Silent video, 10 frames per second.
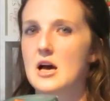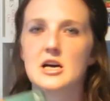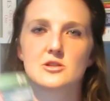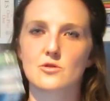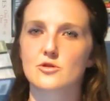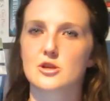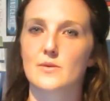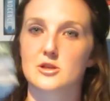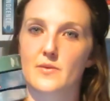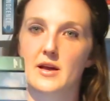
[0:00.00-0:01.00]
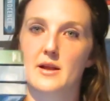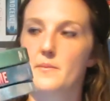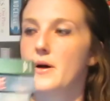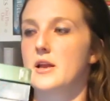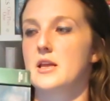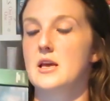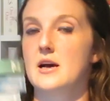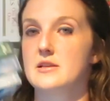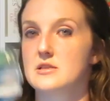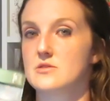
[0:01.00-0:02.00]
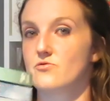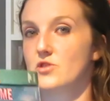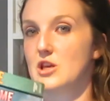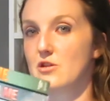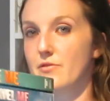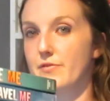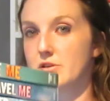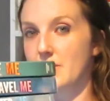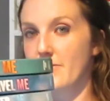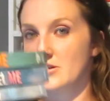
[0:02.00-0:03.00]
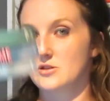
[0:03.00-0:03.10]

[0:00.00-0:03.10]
I don't know too much about it, but yeah, it's really good reviews I've heard,